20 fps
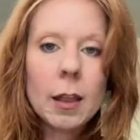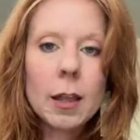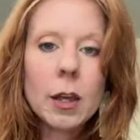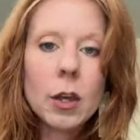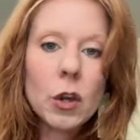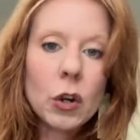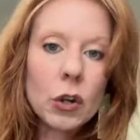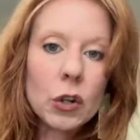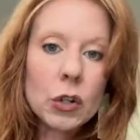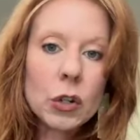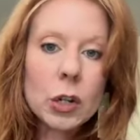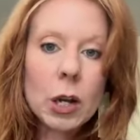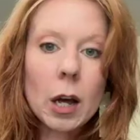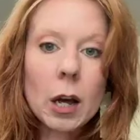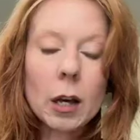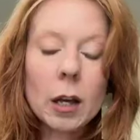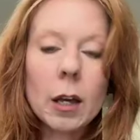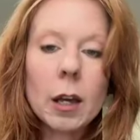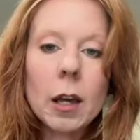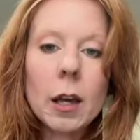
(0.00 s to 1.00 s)
that you're
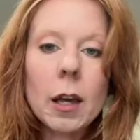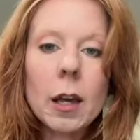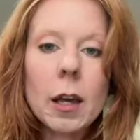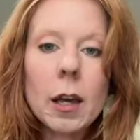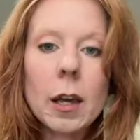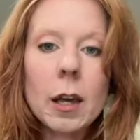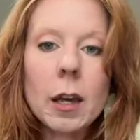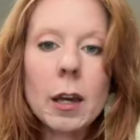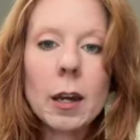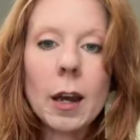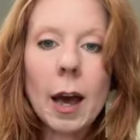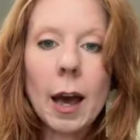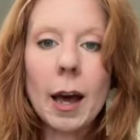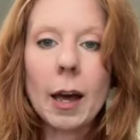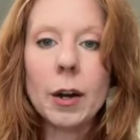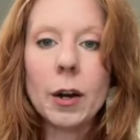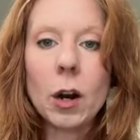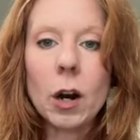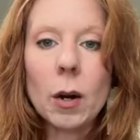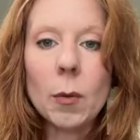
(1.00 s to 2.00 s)
stuck in
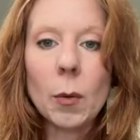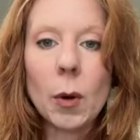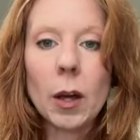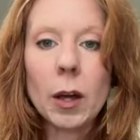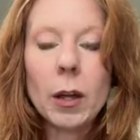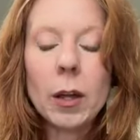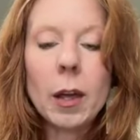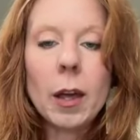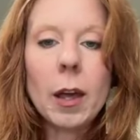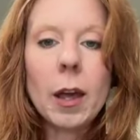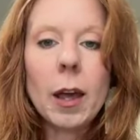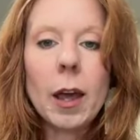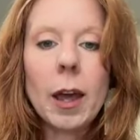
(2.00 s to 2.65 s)
Adharma.